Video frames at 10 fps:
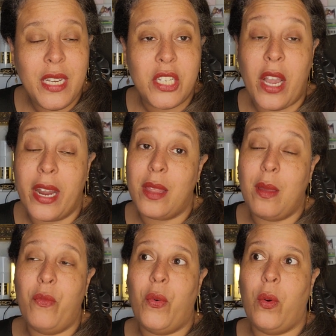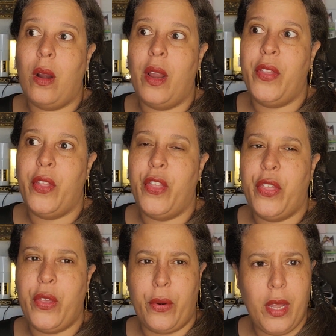each. I got them for, I think,
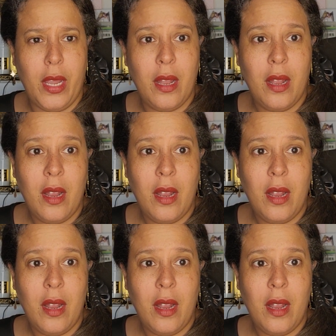30